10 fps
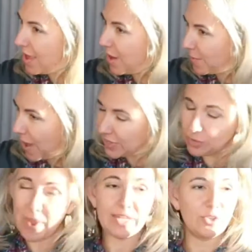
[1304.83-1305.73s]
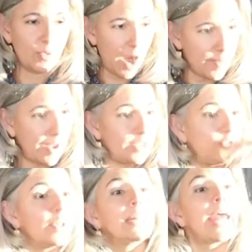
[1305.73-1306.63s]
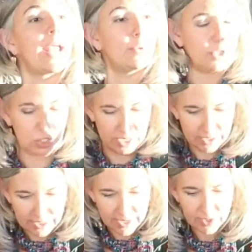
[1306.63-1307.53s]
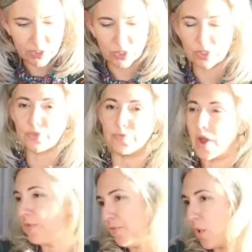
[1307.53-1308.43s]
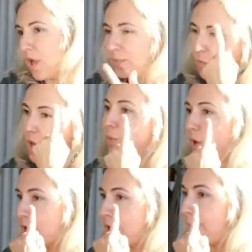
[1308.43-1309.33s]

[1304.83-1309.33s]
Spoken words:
how expansive we are about different languages in the search for one word,